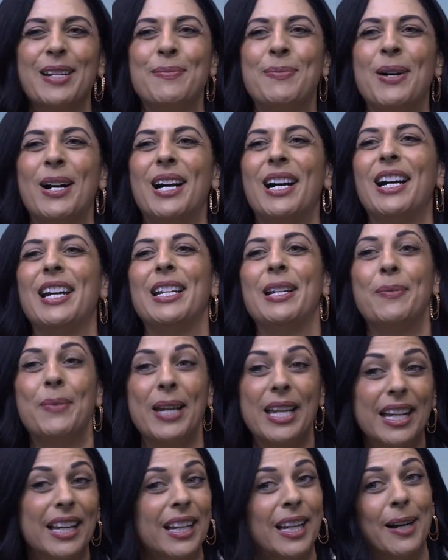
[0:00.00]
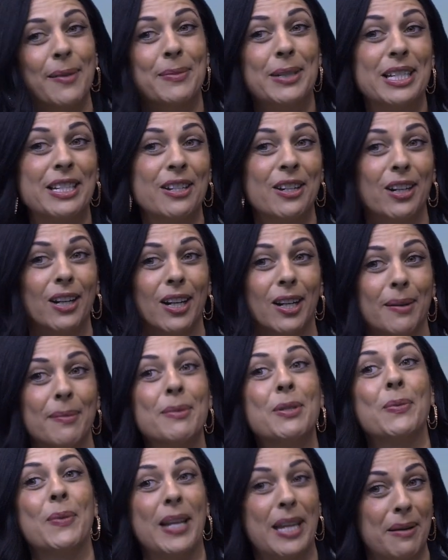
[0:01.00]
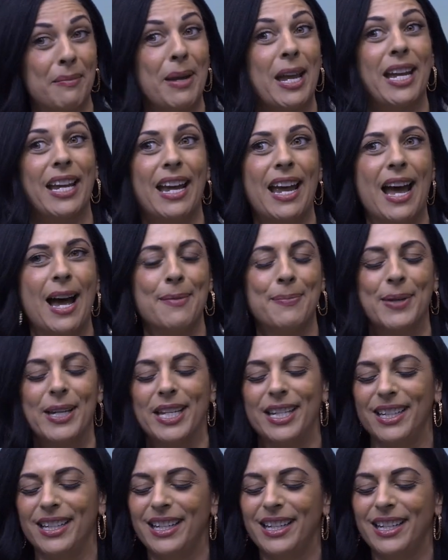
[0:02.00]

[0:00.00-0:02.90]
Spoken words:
upon, and we can come to terms, we can make it happen.